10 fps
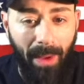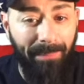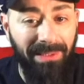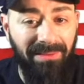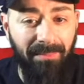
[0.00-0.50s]

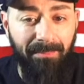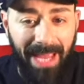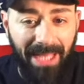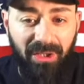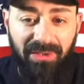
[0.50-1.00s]
weapons and
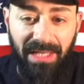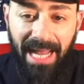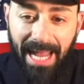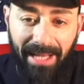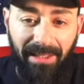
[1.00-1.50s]
badges and
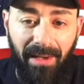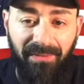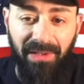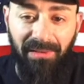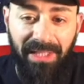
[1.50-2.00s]

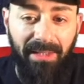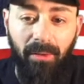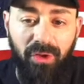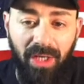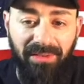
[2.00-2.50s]
handcuffs and
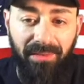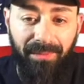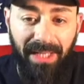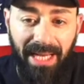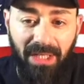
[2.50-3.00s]
legal
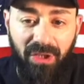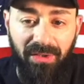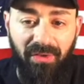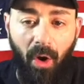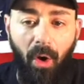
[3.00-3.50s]
justifications